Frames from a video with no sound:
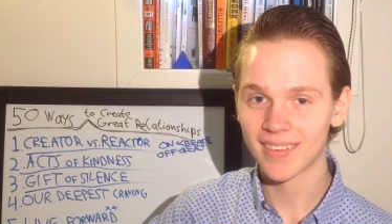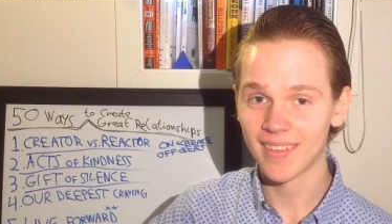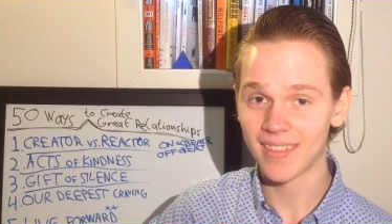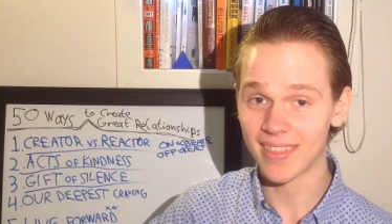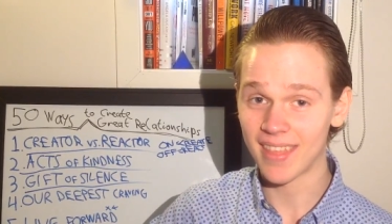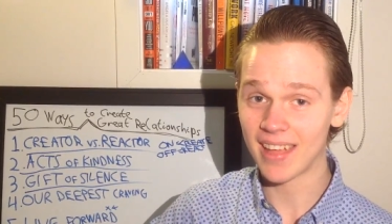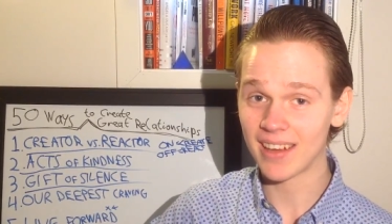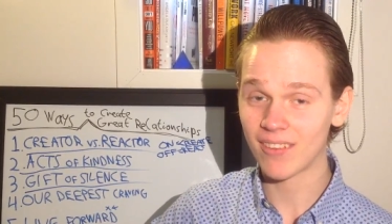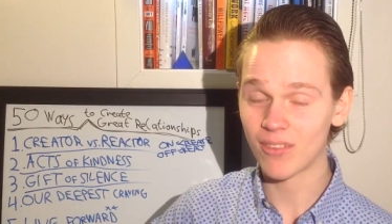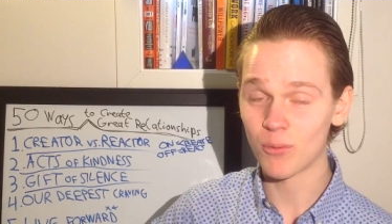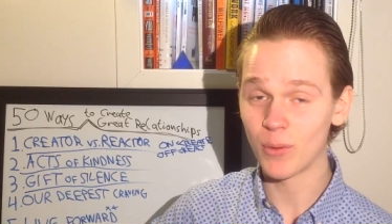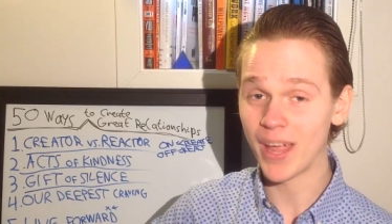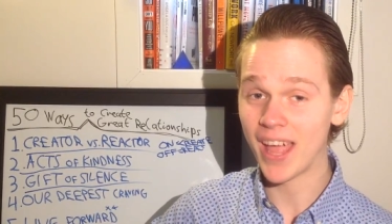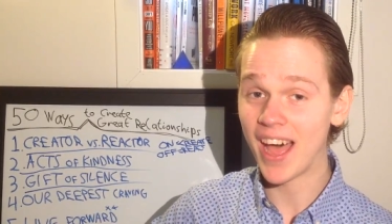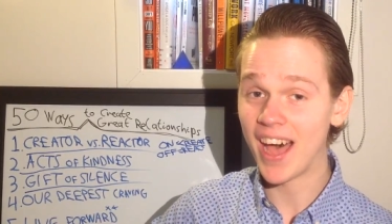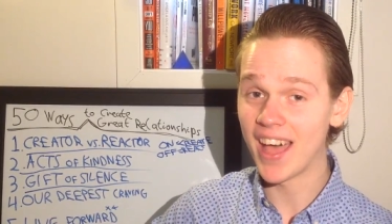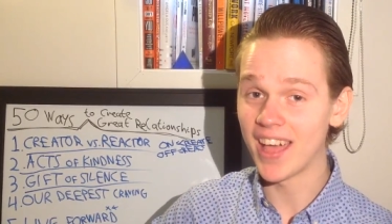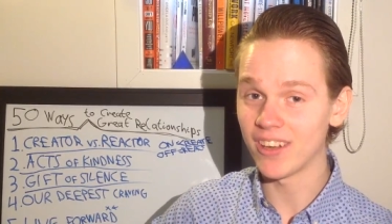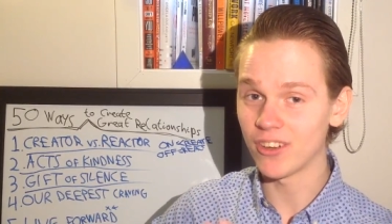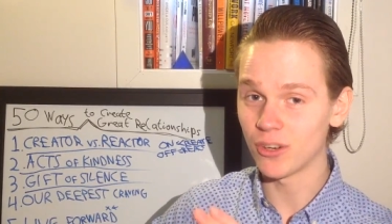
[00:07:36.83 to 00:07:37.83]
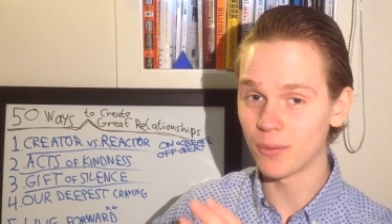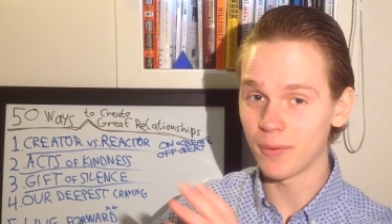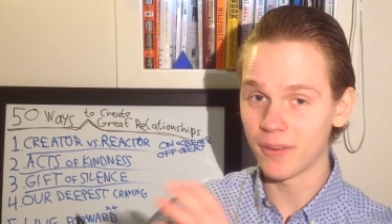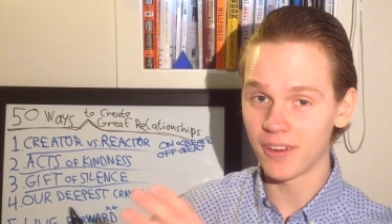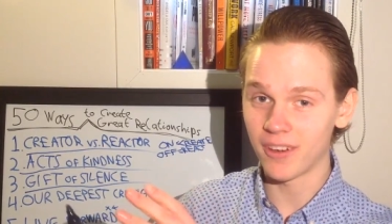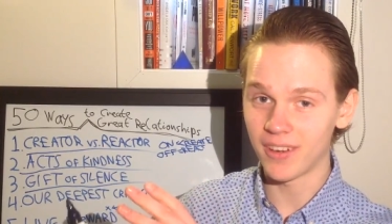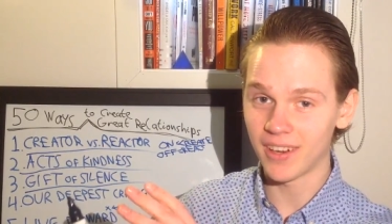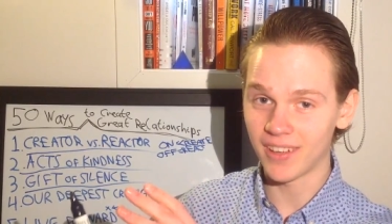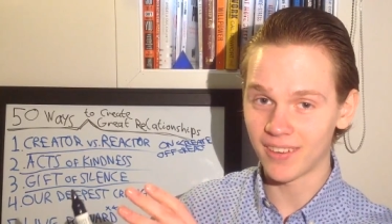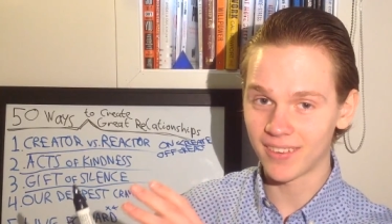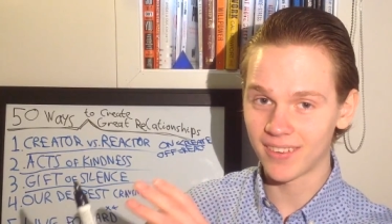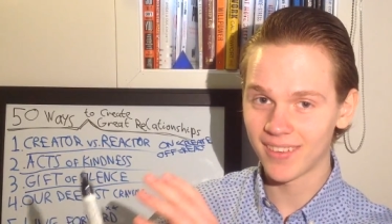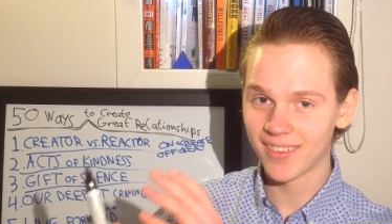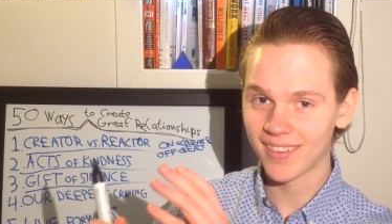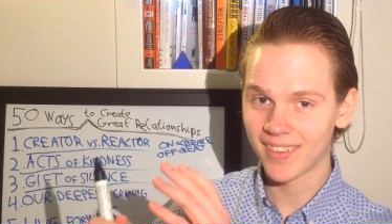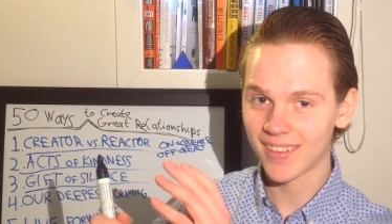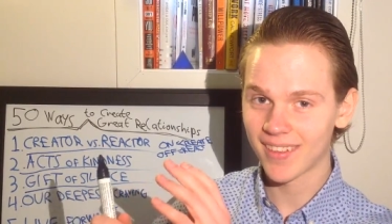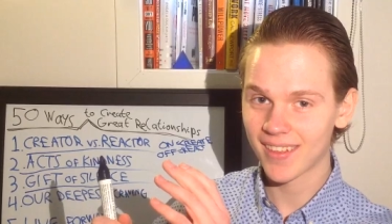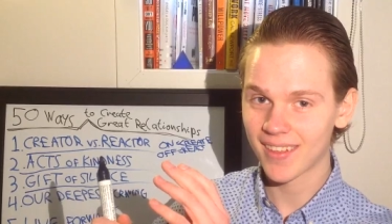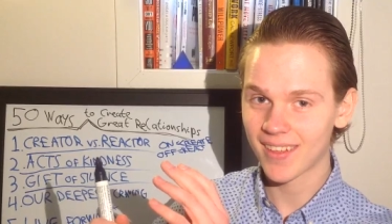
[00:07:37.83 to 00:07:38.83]
That's the way I interpreted it,
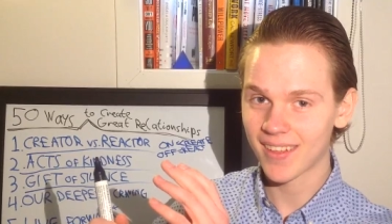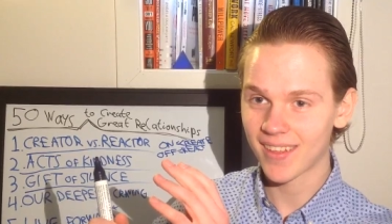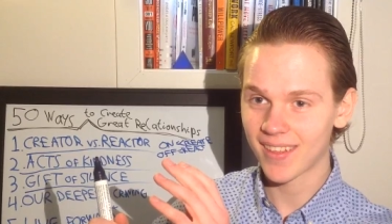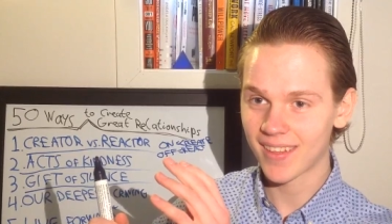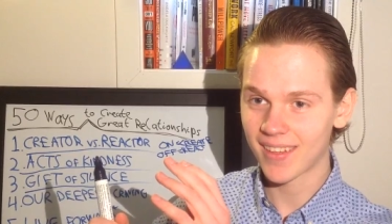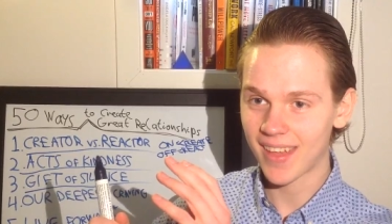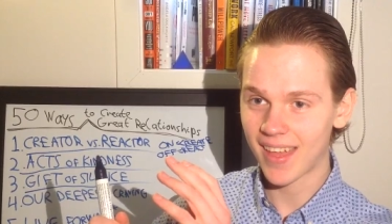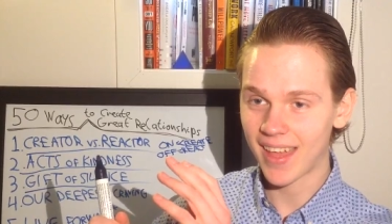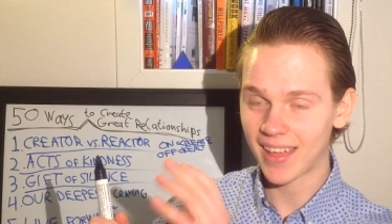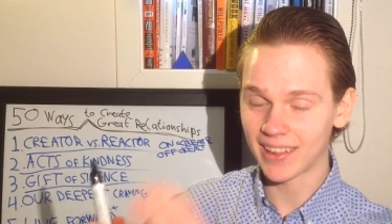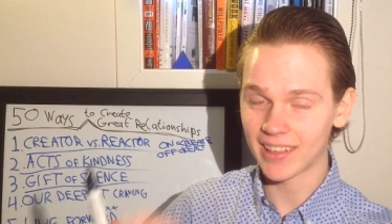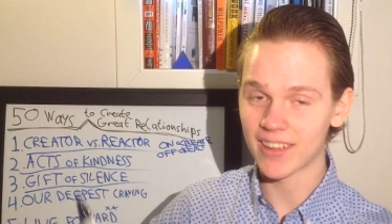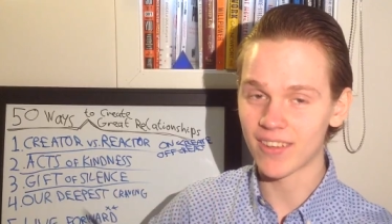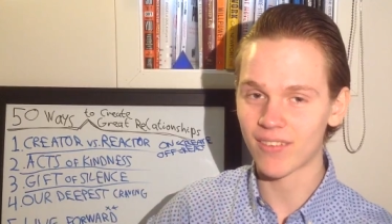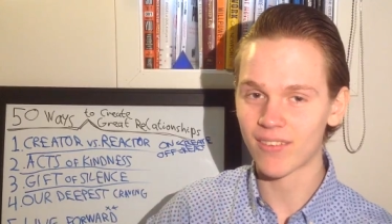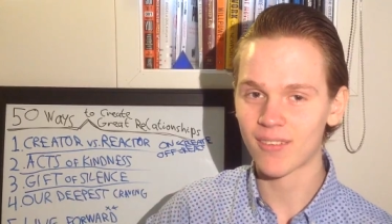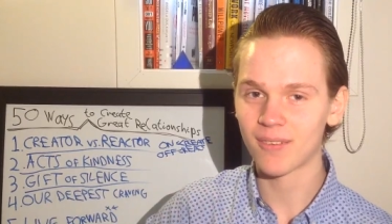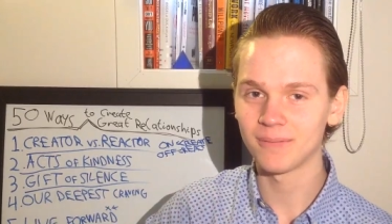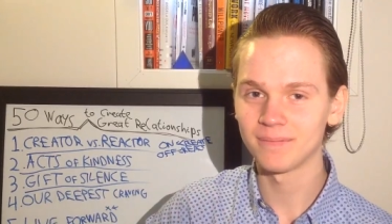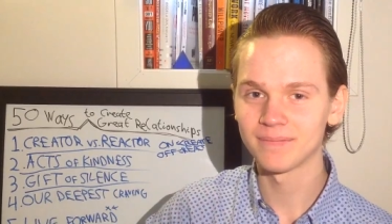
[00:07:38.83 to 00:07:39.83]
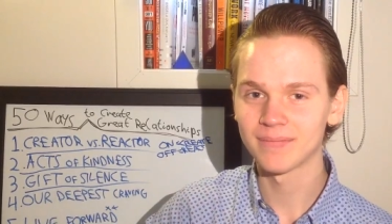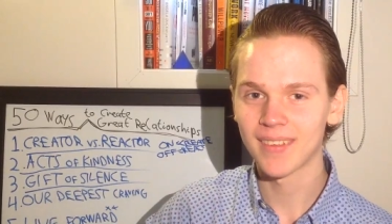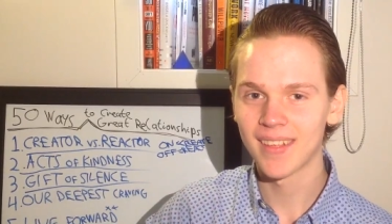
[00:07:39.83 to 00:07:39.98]
at least.